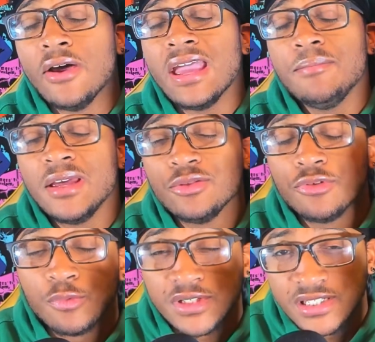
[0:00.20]
Ant-Man
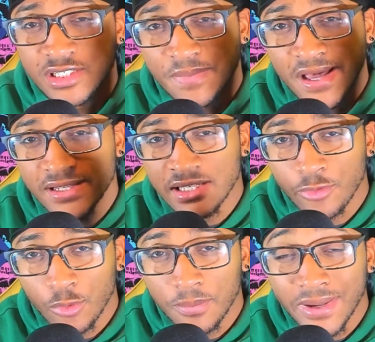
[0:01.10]
3 wasn't as bad as
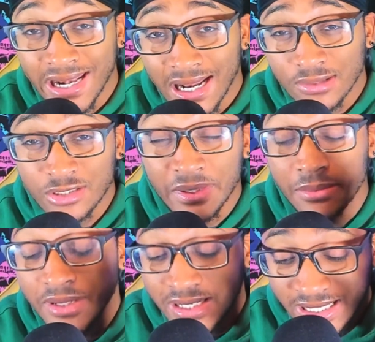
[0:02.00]
everyone made it out to be,
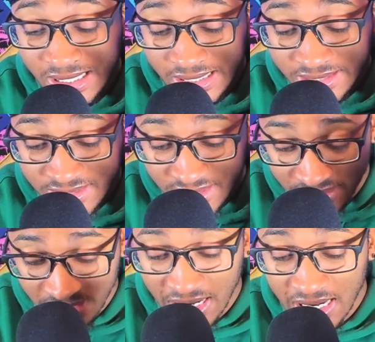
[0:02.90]
but needless to
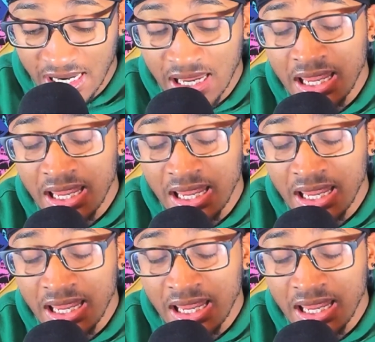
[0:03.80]
say,